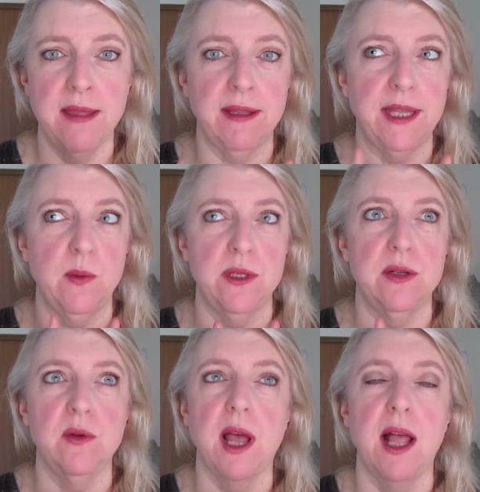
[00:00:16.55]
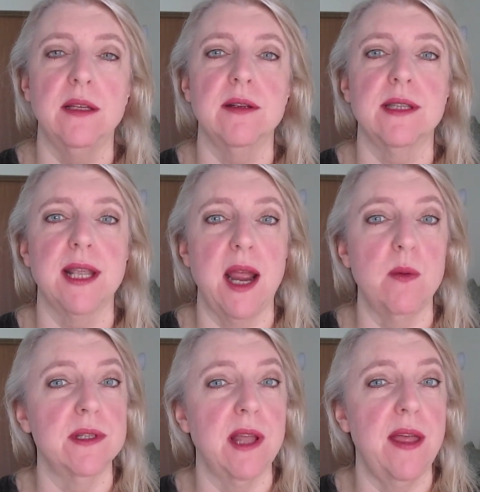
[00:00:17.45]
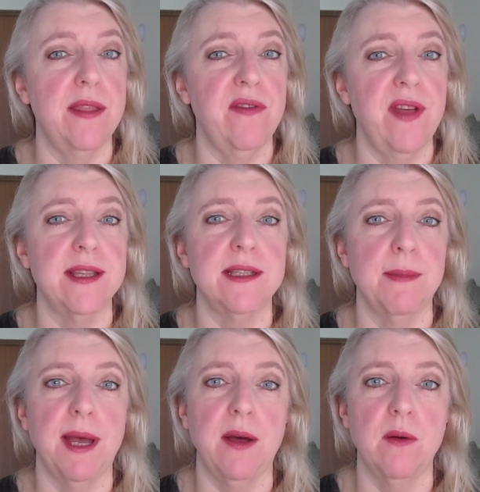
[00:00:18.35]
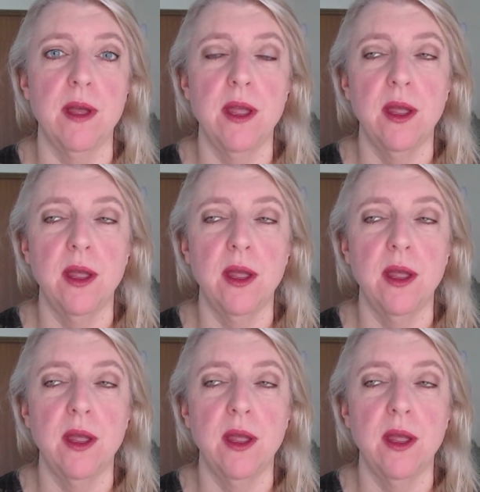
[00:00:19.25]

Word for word: that there were two colors that I was on the fence about?